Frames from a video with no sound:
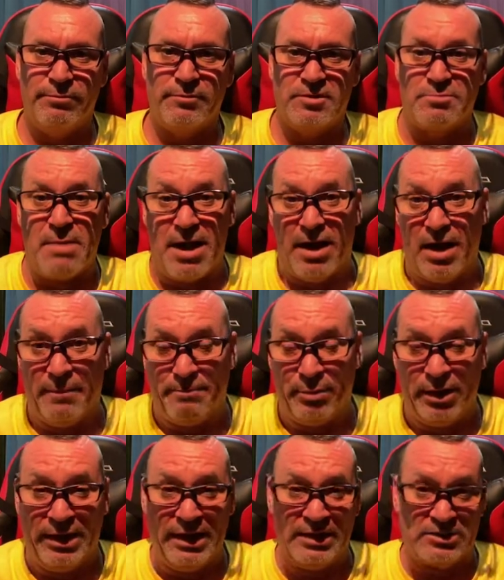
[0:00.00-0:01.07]
It's my
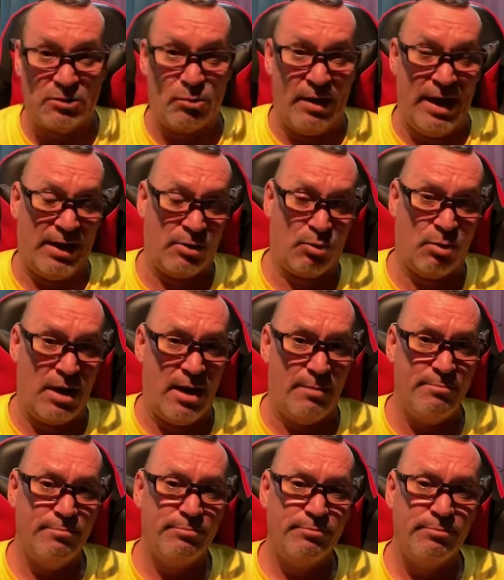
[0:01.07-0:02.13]
upbringing. It's the way I grew
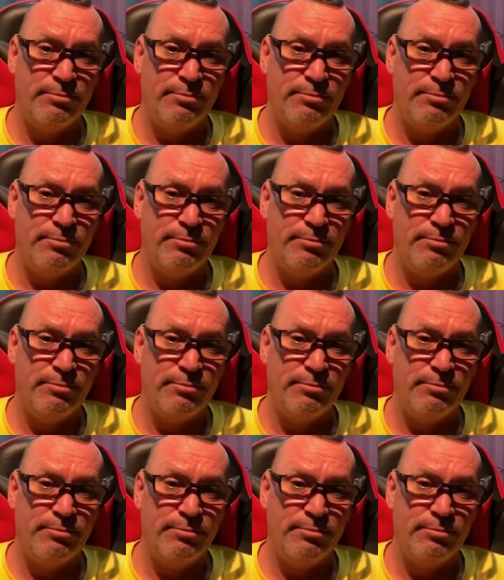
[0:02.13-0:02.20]
up.